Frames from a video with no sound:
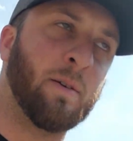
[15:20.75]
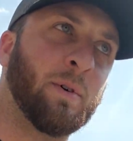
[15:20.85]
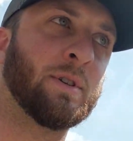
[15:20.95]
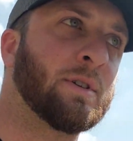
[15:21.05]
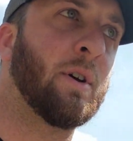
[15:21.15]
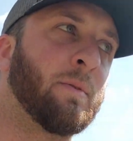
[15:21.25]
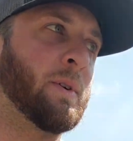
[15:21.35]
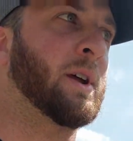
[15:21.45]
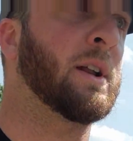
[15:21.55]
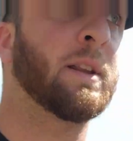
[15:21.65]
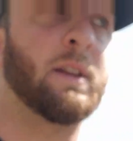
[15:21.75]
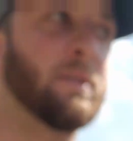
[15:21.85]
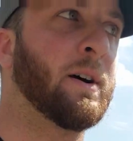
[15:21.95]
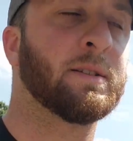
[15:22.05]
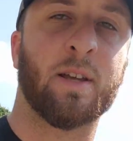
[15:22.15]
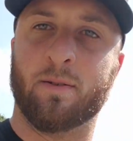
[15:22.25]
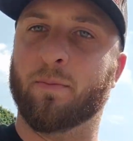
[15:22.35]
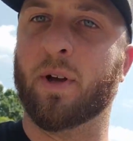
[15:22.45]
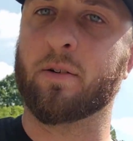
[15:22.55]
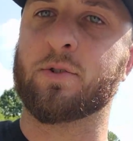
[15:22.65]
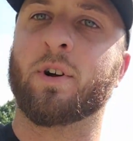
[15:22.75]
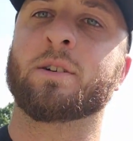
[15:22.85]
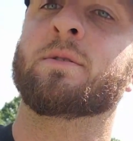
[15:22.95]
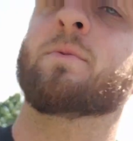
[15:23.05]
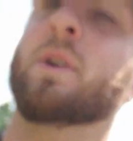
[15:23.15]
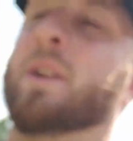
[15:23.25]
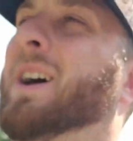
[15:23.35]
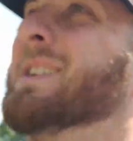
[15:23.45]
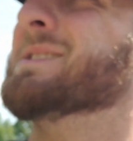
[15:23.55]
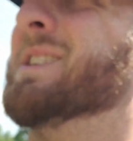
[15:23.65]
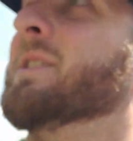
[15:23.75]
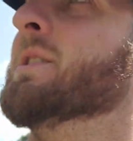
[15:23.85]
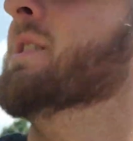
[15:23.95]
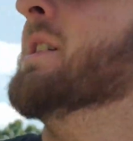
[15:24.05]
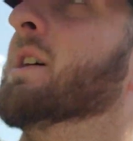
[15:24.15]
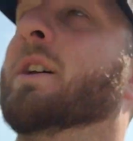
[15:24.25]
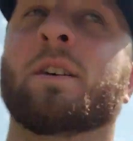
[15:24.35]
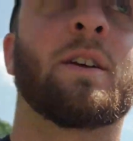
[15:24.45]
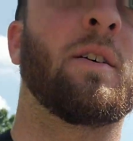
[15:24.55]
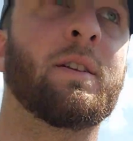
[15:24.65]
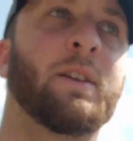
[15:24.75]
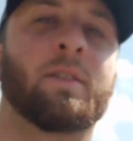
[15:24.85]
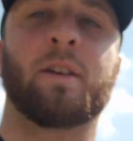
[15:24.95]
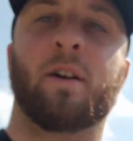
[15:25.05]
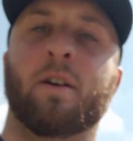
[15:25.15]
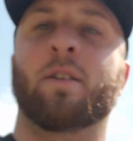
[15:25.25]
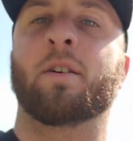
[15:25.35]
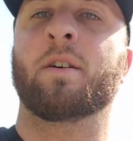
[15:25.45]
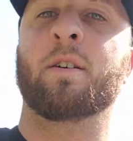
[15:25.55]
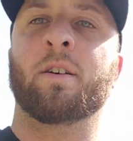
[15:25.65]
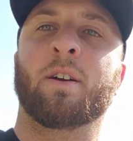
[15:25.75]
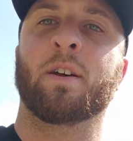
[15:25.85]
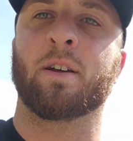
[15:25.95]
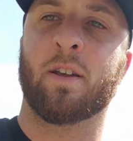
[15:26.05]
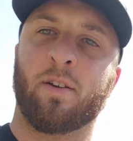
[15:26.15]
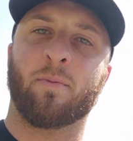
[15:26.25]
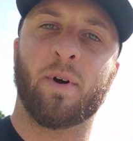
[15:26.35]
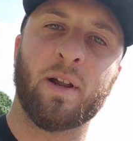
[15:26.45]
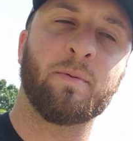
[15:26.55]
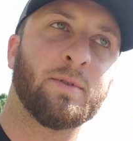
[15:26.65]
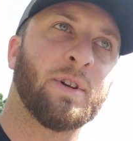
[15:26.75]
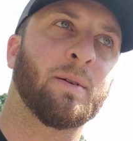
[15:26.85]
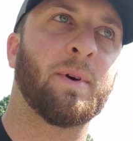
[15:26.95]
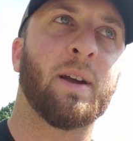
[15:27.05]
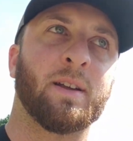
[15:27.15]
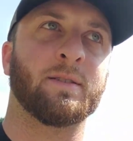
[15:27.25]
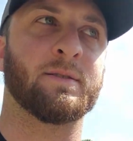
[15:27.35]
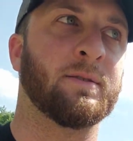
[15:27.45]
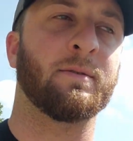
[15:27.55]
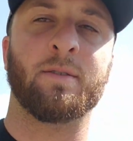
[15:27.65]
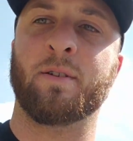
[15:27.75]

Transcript: which is hopefully going to lead to us getting bigger trucks and whatnot. So go in here and get our money, and we'll check back in soon.